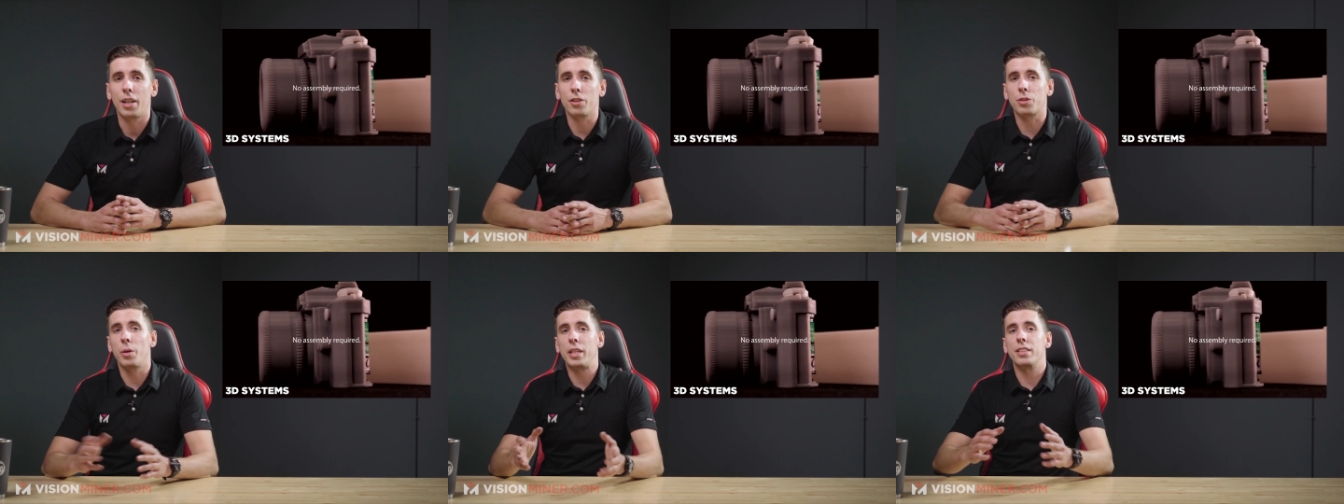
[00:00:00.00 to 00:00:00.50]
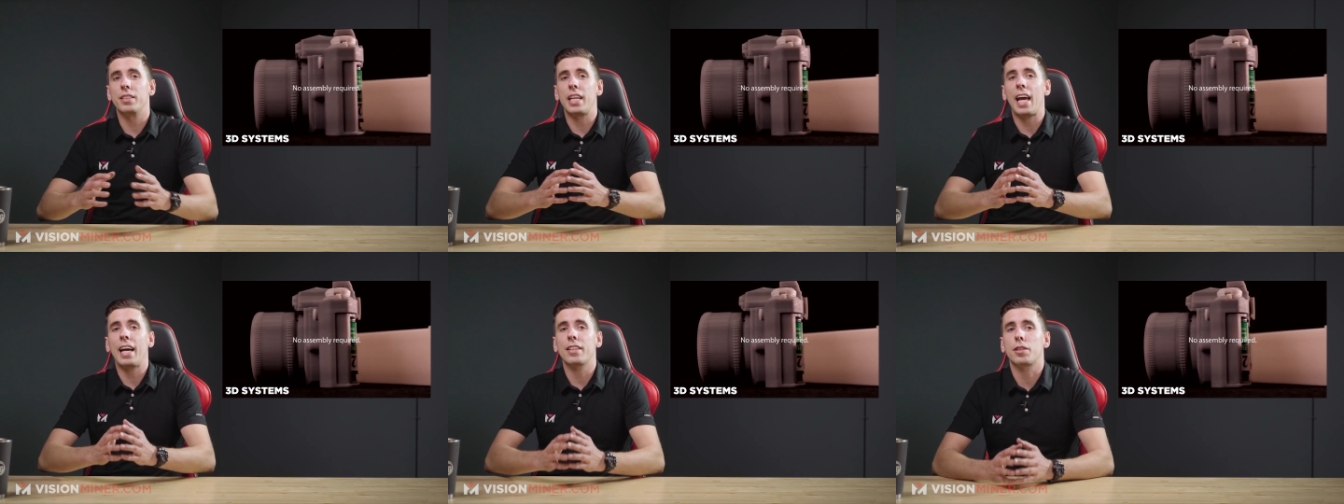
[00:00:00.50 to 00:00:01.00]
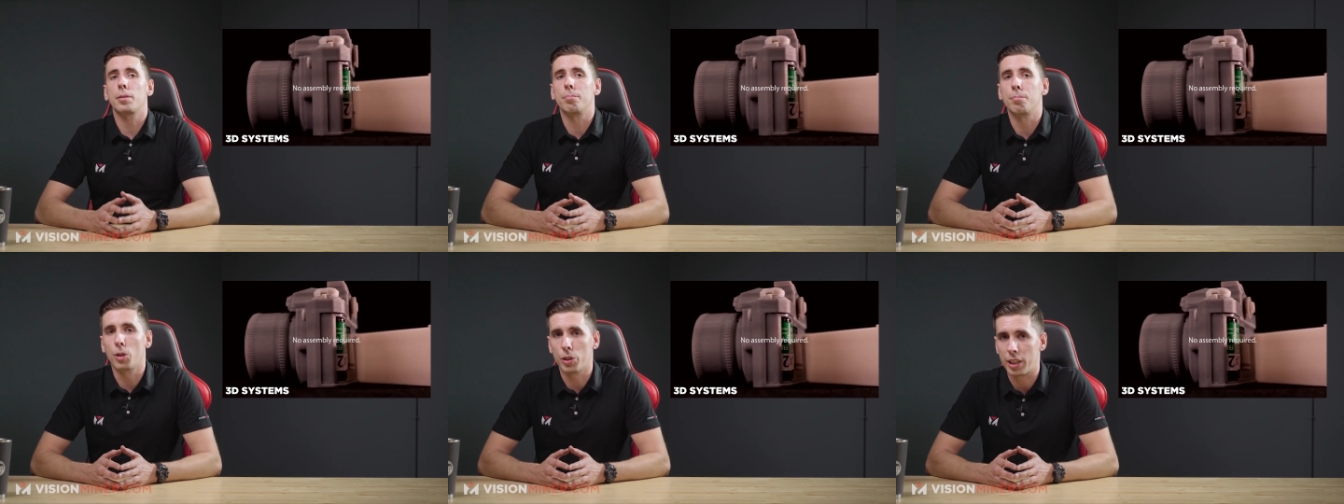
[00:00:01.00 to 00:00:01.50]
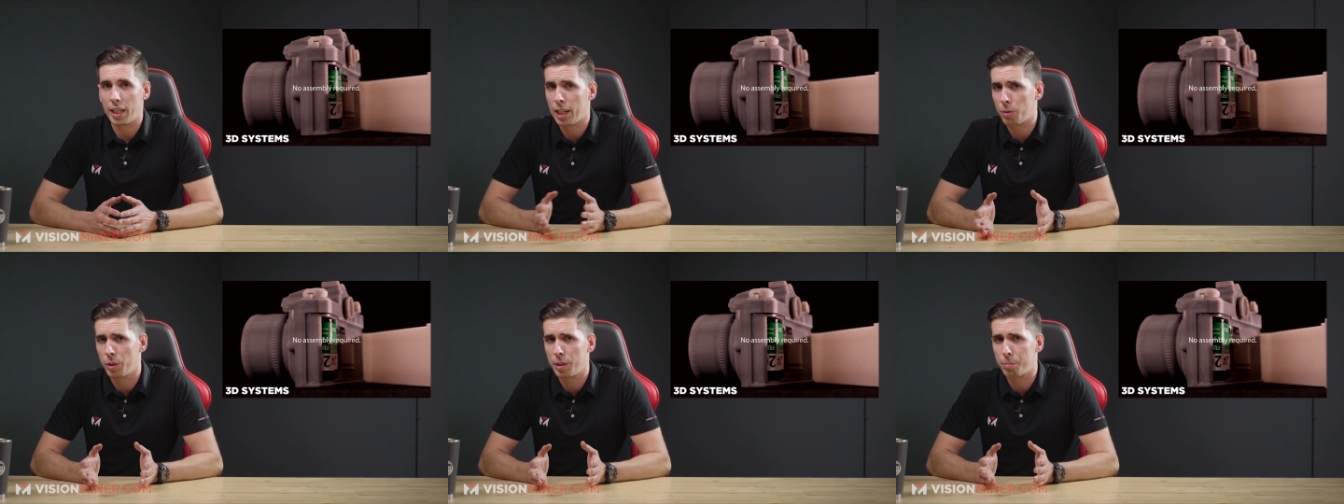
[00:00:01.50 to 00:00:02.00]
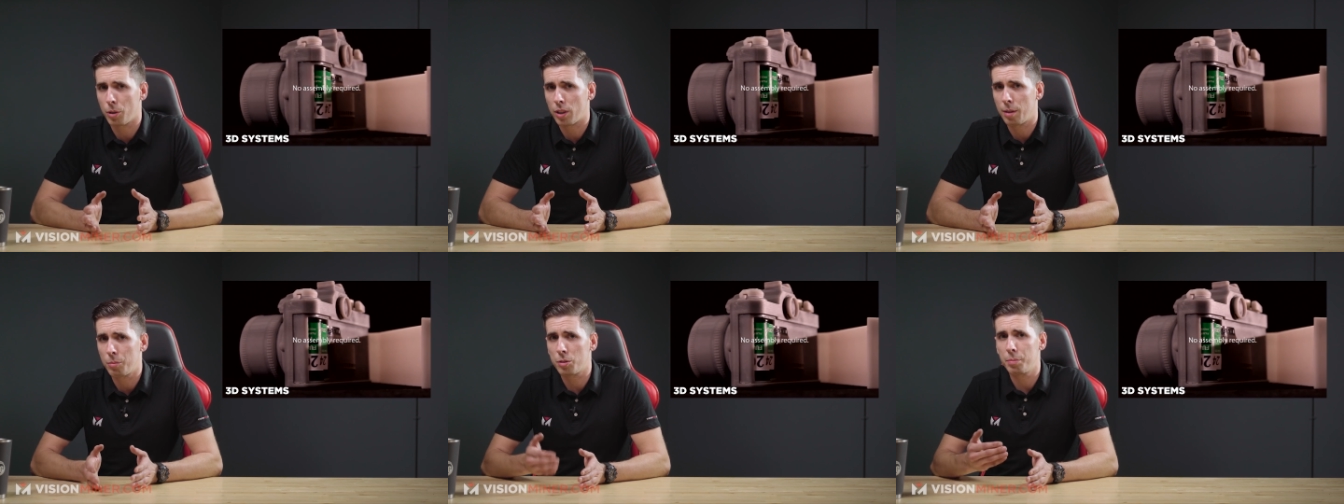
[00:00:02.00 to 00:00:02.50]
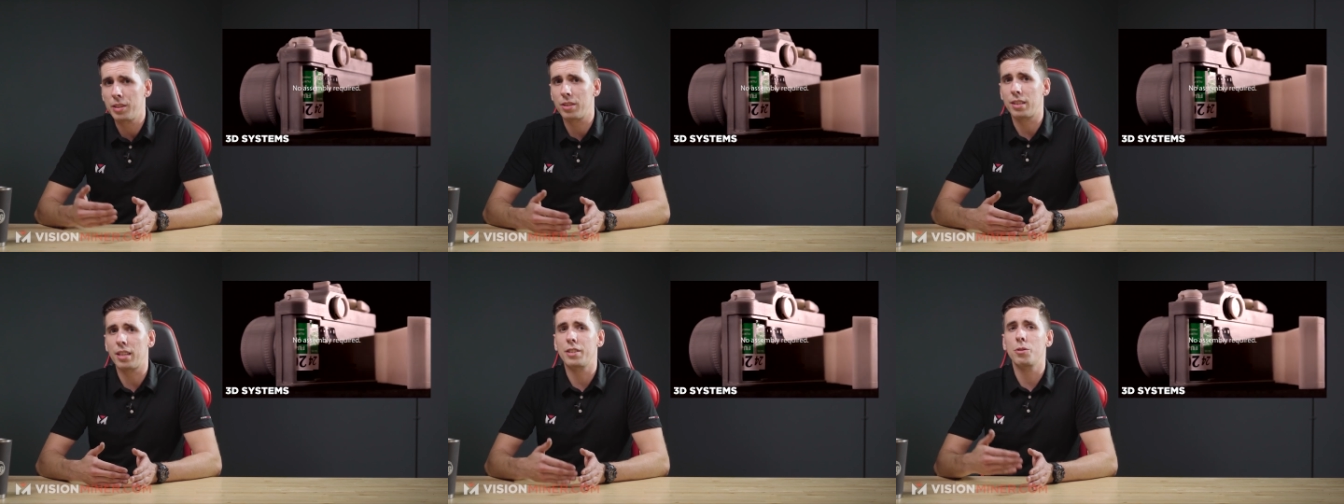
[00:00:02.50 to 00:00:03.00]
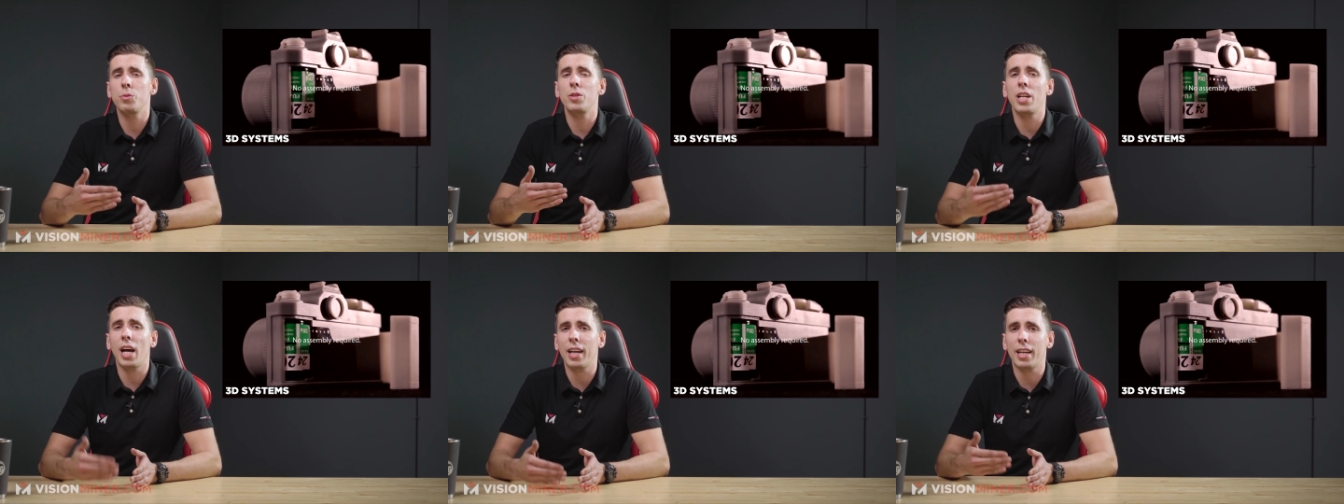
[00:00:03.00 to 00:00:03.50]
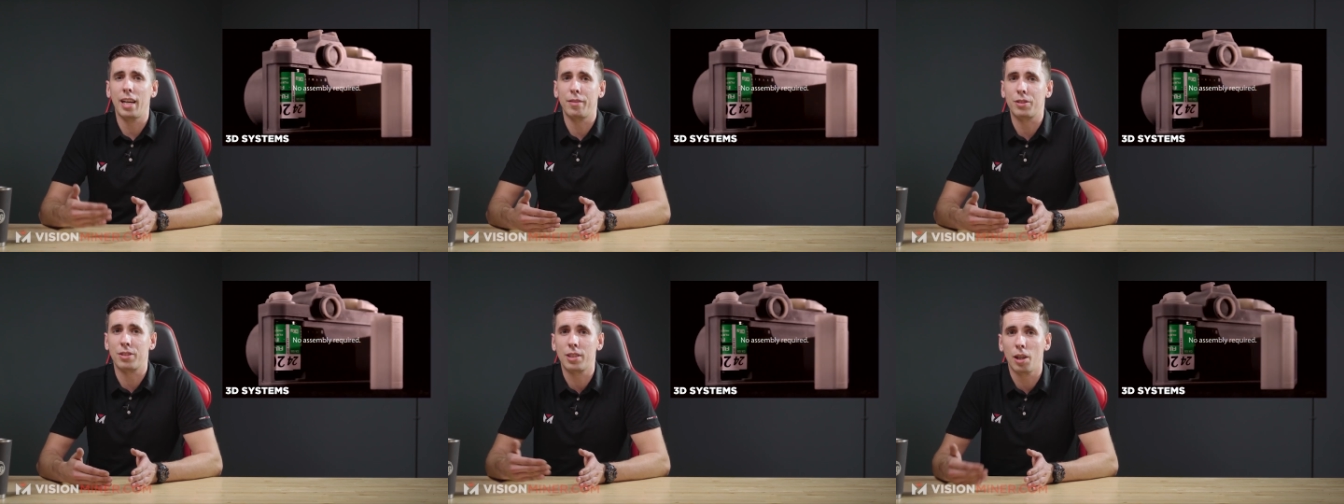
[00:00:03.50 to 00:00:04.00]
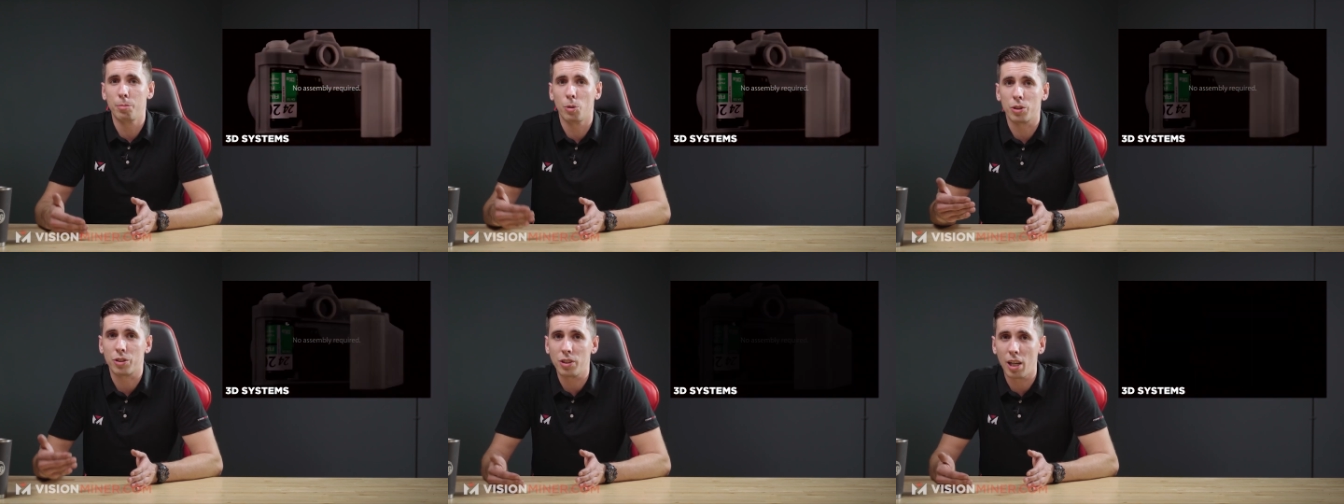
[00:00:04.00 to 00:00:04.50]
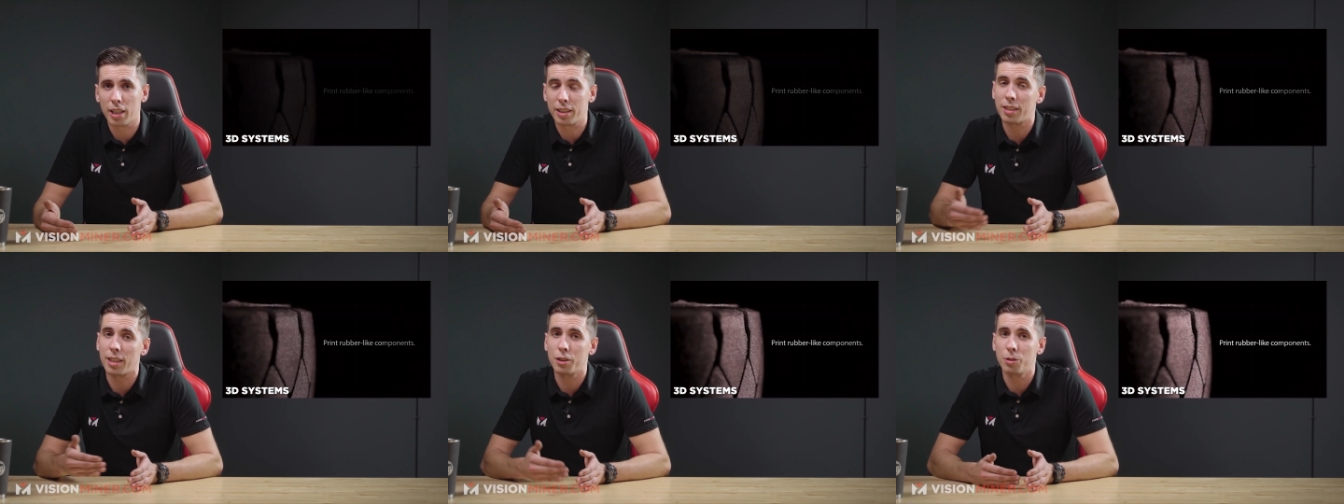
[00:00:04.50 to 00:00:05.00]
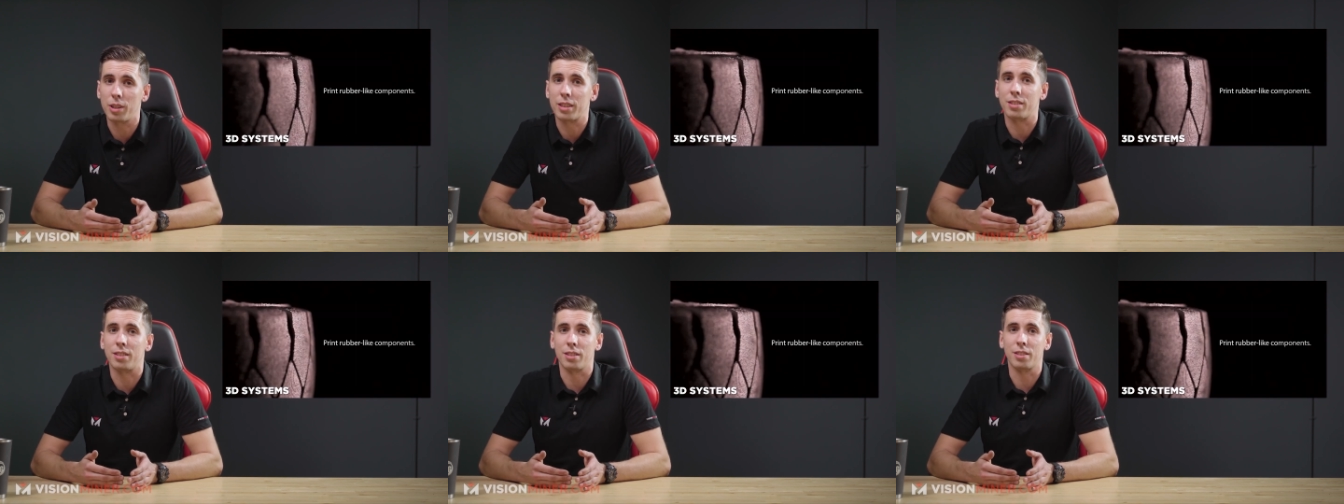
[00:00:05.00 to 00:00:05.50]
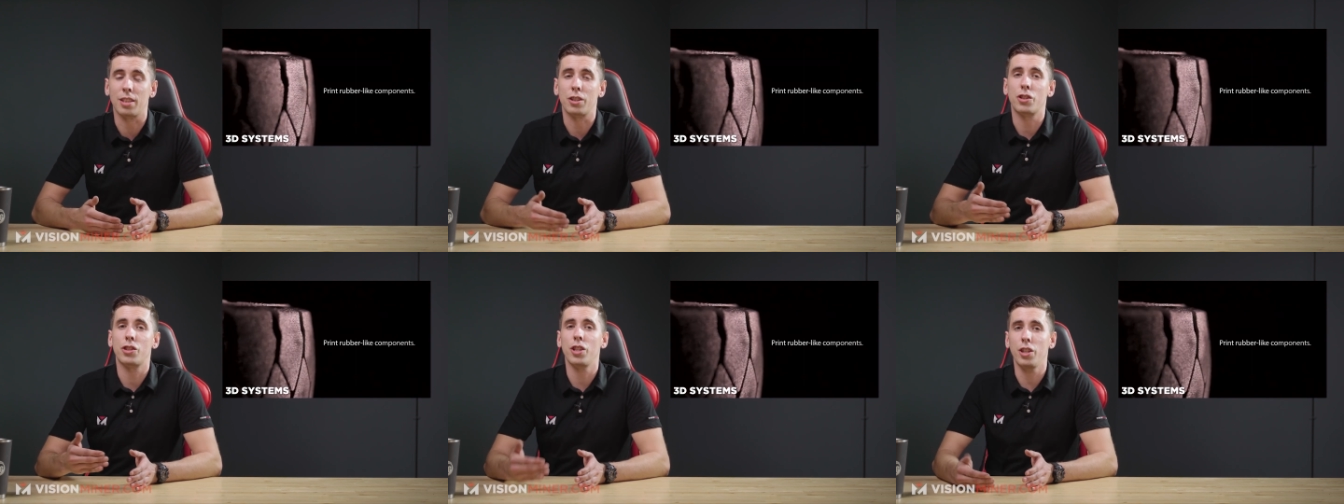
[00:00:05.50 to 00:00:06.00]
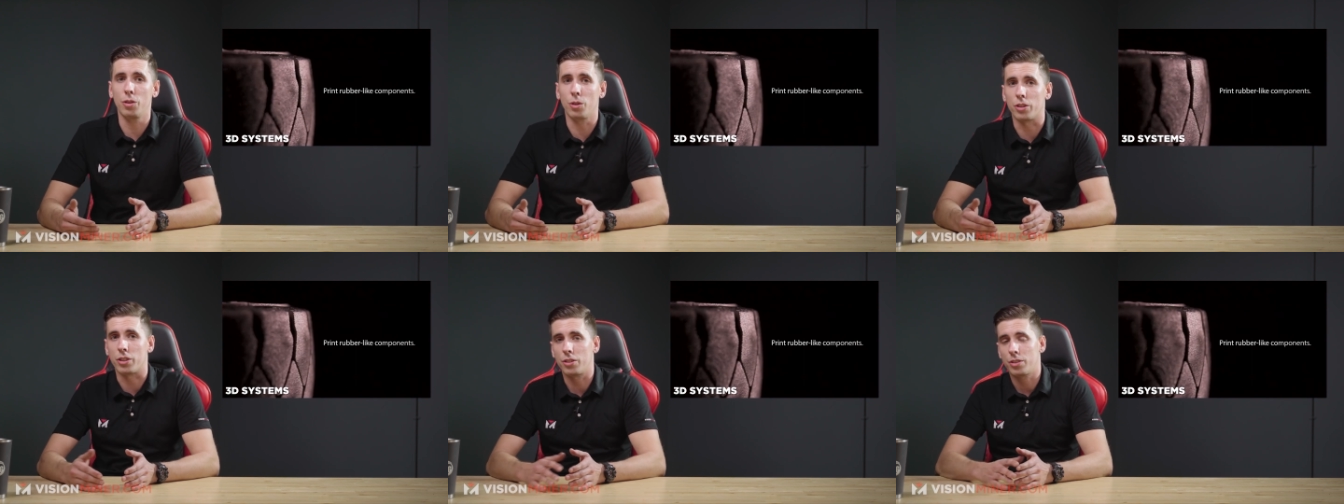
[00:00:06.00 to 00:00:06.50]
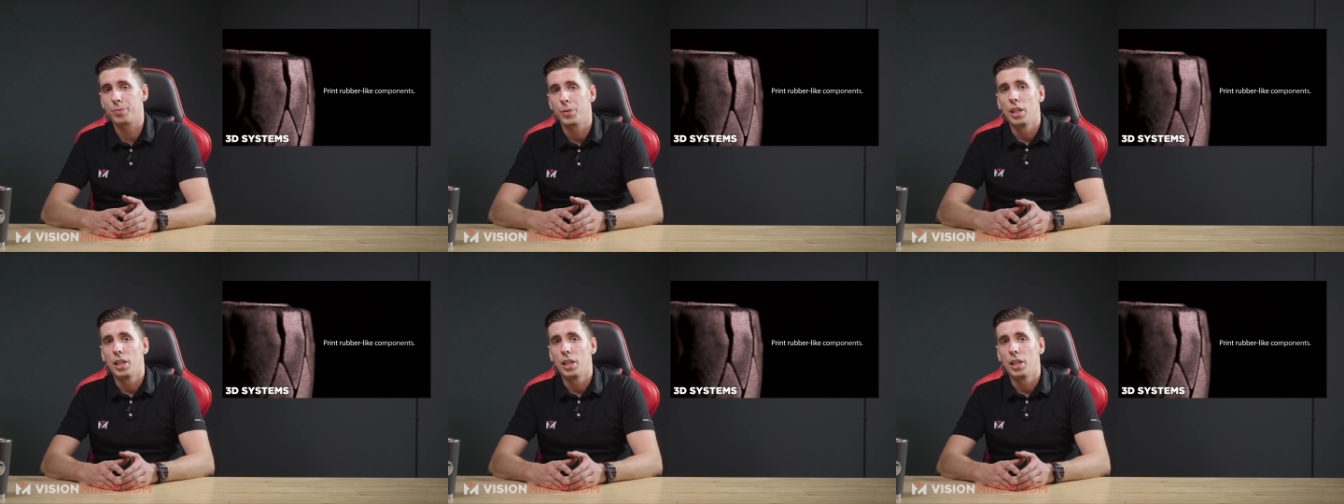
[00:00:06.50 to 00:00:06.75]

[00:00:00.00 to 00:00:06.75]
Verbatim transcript: It also ended the at-the-market equity program, which means that they do not have to sell more stock and dilute existing shareholders.